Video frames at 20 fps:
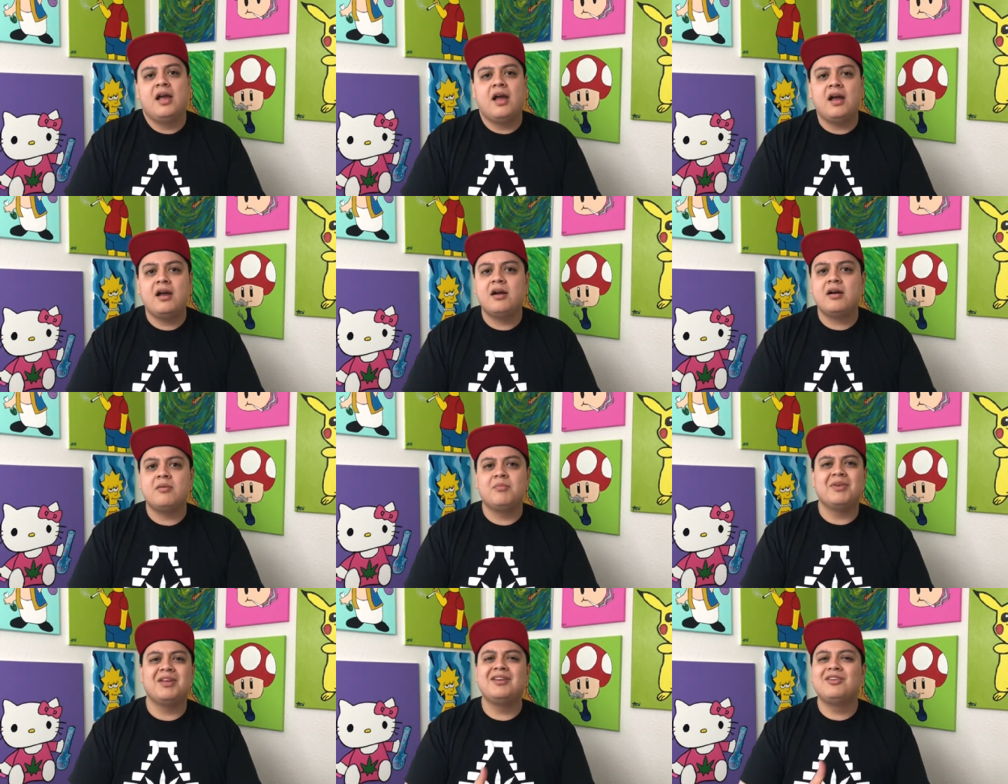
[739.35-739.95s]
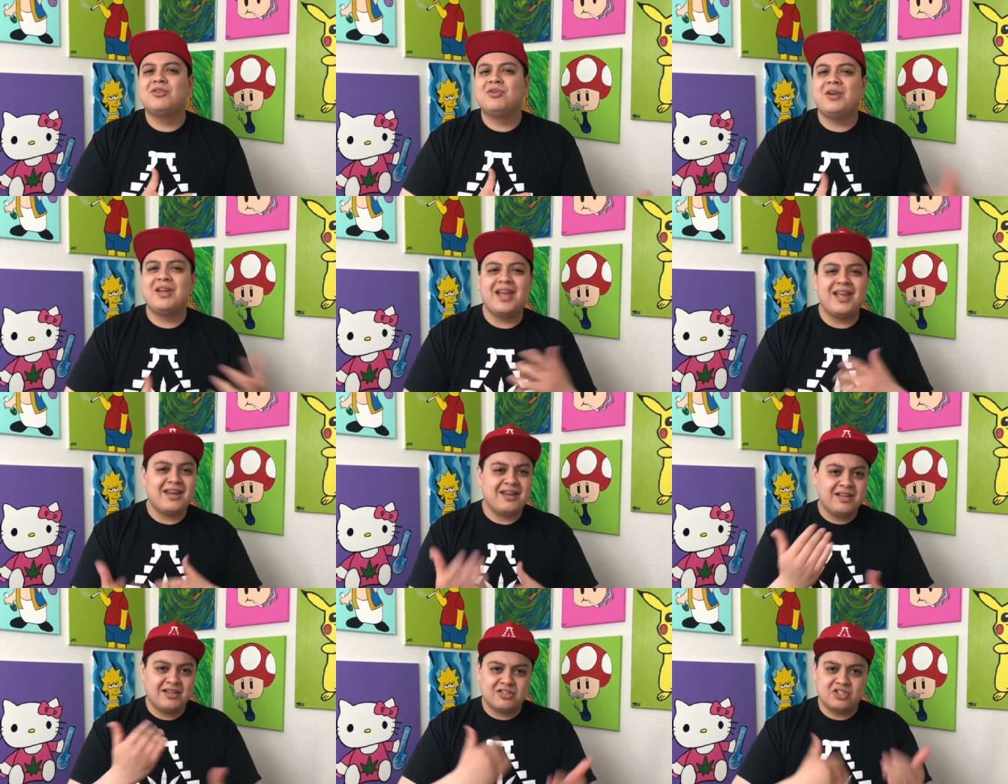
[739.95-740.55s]
in
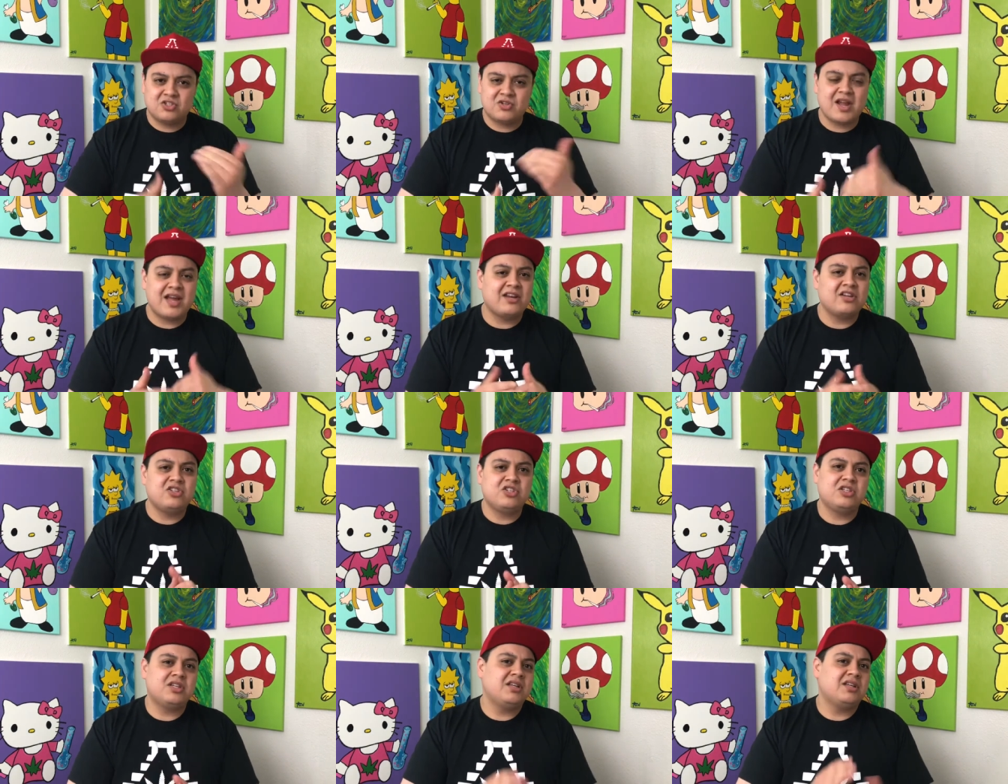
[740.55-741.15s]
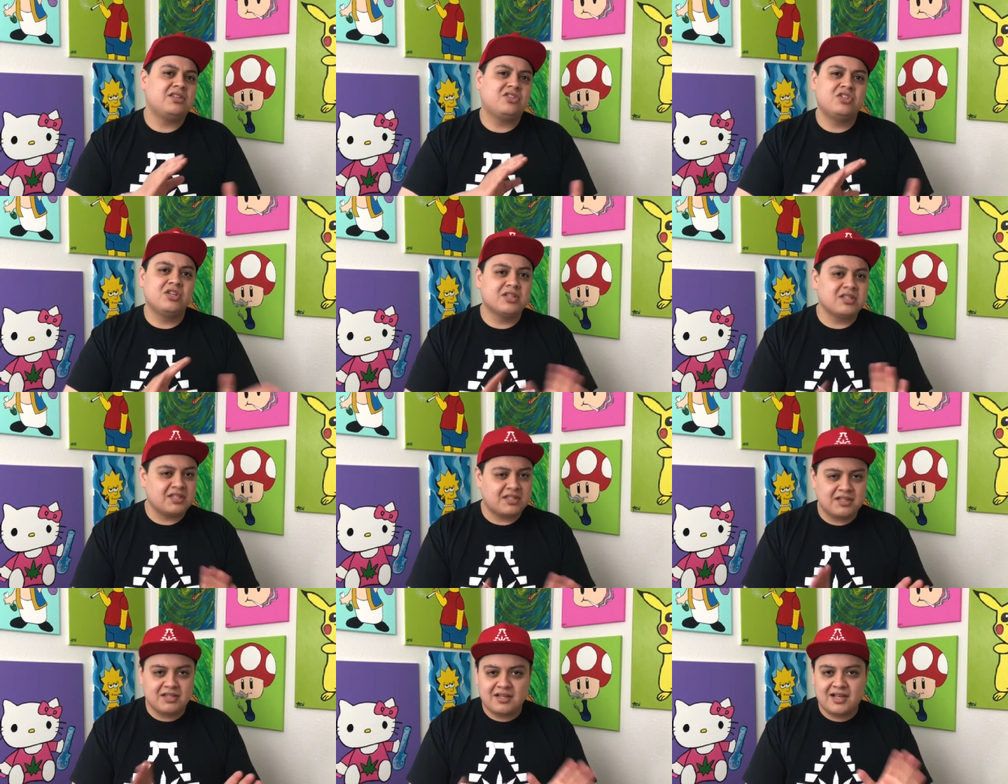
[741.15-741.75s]
creating a strategy
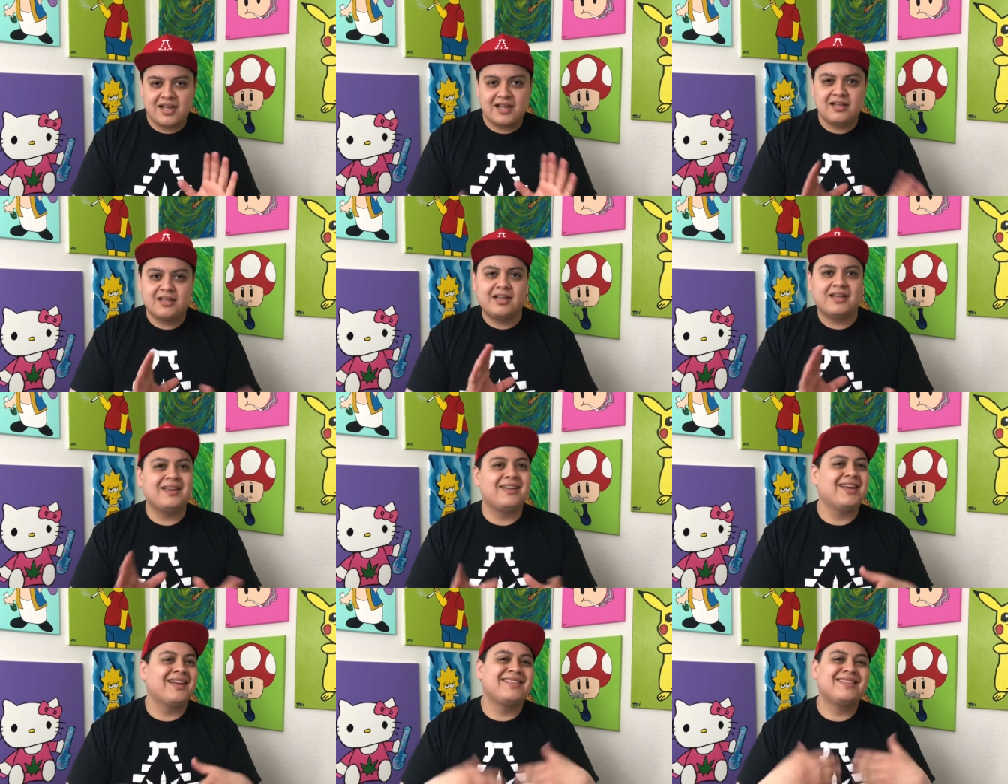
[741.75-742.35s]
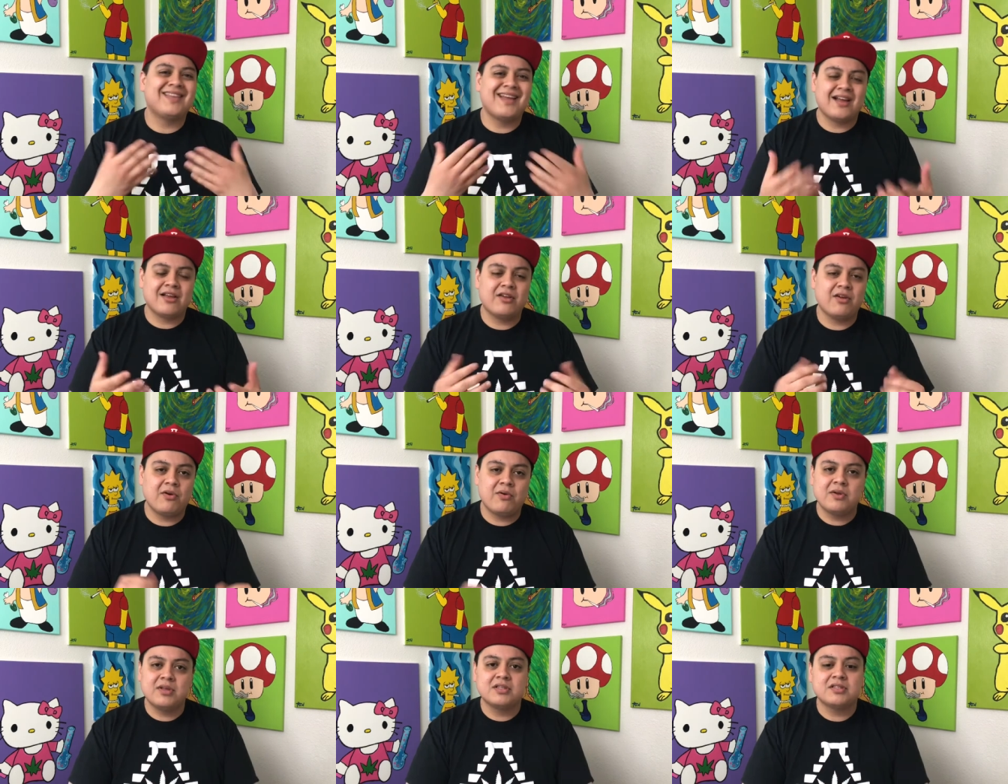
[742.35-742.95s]
just to kind of like get that
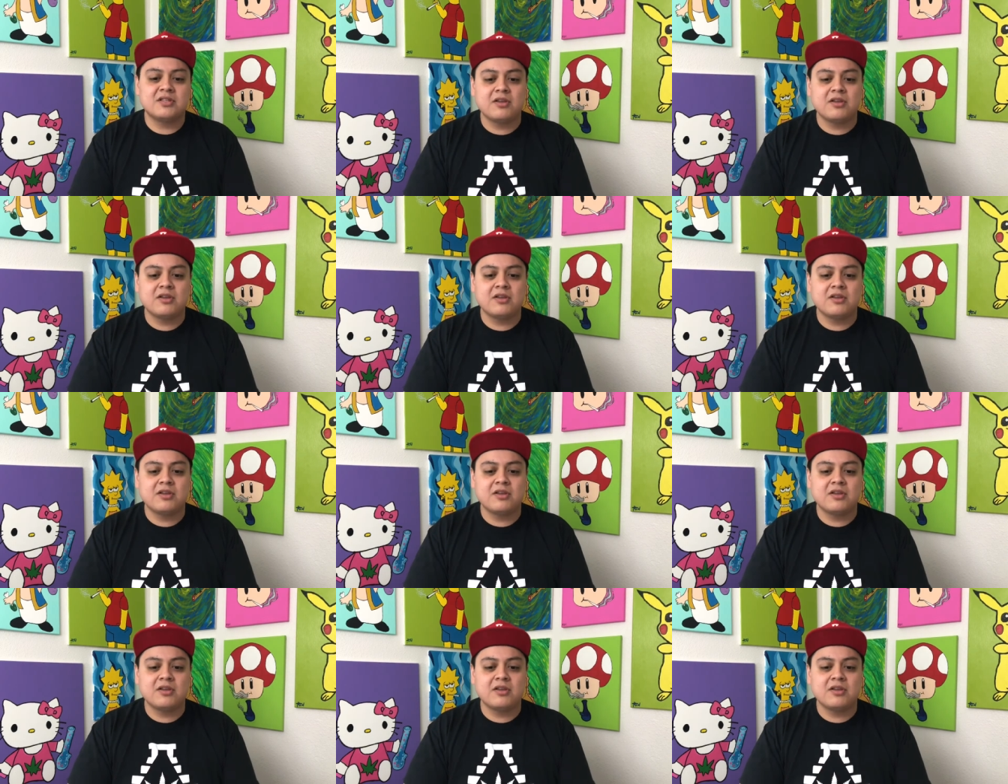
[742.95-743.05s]
going.